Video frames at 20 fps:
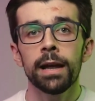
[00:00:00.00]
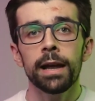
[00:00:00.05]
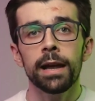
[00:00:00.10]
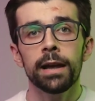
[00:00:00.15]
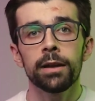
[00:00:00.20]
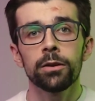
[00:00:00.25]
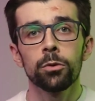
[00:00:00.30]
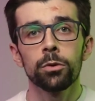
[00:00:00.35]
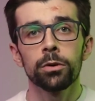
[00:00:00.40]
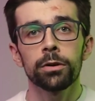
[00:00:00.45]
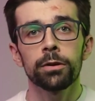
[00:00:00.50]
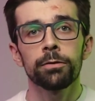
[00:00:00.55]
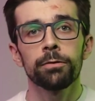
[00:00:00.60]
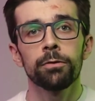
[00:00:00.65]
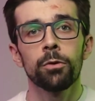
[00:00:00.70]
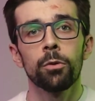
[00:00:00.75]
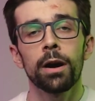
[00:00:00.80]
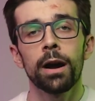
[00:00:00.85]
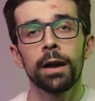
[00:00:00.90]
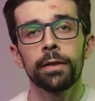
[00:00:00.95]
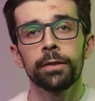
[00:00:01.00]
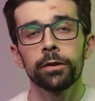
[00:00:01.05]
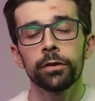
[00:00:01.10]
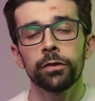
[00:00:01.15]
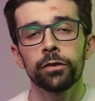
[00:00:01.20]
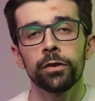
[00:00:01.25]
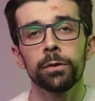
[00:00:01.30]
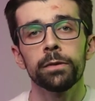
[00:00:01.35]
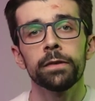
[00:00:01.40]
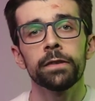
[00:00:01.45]
in order for other
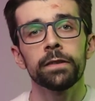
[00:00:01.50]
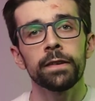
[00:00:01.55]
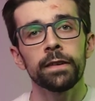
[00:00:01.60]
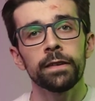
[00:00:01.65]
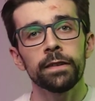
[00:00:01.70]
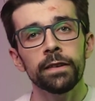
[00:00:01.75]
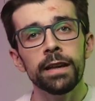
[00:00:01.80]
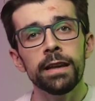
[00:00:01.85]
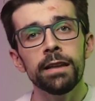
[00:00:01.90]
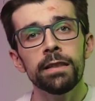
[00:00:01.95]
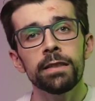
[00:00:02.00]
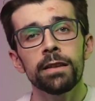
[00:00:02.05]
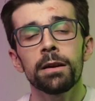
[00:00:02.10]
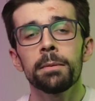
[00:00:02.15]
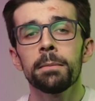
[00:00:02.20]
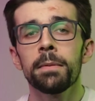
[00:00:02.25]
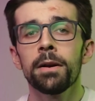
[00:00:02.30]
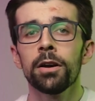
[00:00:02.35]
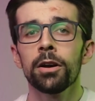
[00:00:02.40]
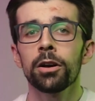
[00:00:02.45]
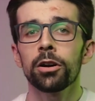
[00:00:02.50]
students to see them,